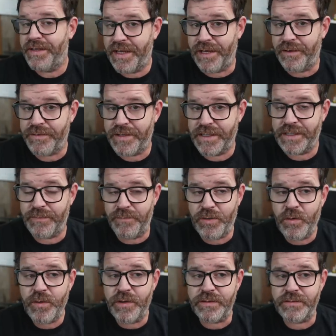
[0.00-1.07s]
Now, that
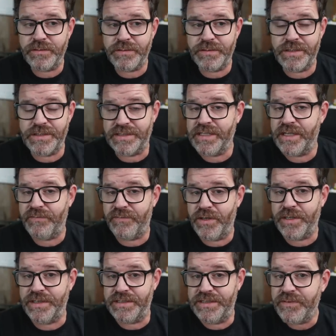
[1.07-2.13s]
component can sound
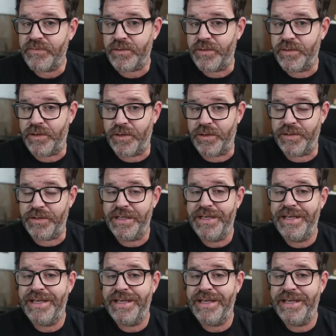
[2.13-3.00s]
very different on